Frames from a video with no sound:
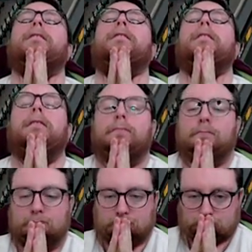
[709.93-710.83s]

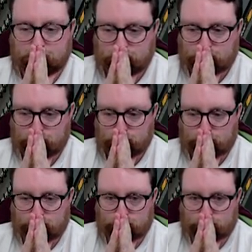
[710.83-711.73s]

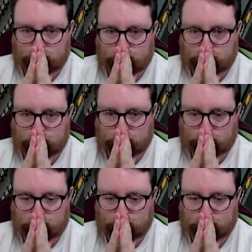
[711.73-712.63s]

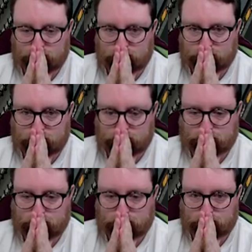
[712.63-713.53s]
(no one is talking)